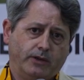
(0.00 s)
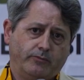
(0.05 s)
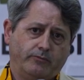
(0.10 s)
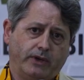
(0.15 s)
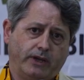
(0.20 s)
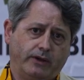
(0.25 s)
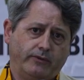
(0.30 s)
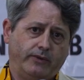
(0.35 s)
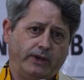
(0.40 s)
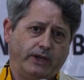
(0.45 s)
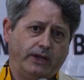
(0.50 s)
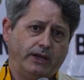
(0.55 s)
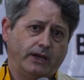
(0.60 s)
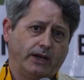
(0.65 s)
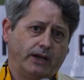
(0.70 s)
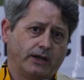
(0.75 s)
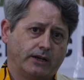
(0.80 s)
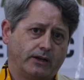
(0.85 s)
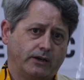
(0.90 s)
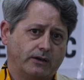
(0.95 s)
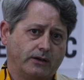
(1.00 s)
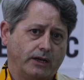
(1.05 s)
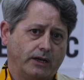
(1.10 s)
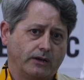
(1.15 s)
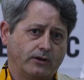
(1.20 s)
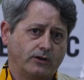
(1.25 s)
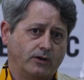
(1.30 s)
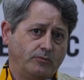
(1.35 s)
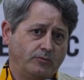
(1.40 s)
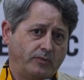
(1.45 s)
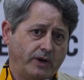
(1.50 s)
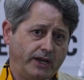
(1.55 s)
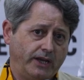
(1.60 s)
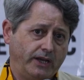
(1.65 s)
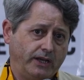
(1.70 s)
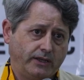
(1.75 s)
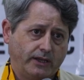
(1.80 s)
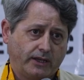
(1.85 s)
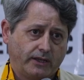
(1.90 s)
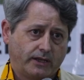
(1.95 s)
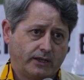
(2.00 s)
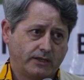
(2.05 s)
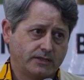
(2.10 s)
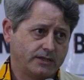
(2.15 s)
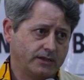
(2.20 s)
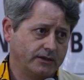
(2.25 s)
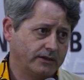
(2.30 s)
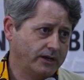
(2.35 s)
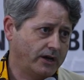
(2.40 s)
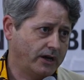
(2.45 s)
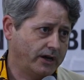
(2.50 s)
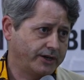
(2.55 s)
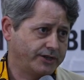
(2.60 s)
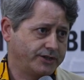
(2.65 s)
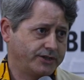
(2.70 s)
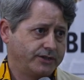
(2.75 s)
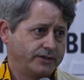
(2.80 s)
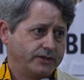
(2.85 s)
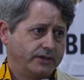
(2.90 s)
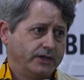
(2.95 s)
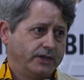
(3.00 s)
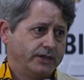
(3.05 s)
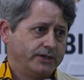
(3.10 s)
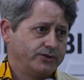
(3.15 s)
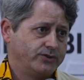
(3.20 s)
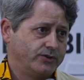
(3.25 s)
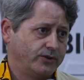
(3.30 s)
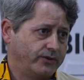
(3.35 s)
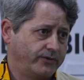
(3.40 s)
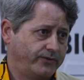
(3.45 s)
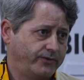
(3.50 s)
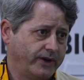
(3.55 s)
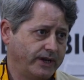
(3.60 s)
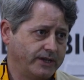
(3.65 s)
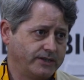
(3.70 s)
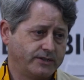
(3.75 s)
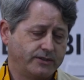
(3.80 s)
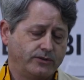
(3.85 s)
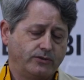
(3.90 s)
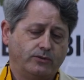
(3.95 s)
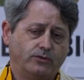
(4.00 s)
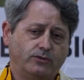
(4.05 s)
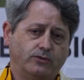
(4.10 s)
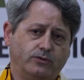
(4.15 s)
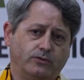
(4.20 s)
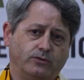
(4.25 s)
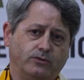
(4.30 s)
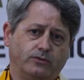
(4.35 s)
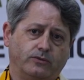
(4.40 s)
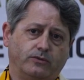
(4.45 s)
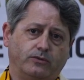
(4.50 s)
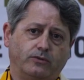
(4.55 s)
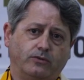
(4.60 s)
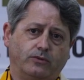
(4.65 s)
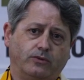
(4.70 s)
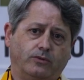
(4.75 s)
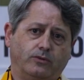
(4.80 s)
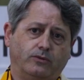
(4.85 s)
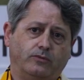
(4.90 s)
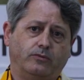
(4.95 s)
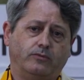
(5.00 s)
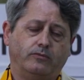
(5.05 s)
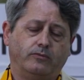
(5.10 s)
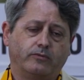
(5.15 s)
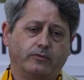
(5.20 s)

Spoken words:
maybe a company that has a large surface to do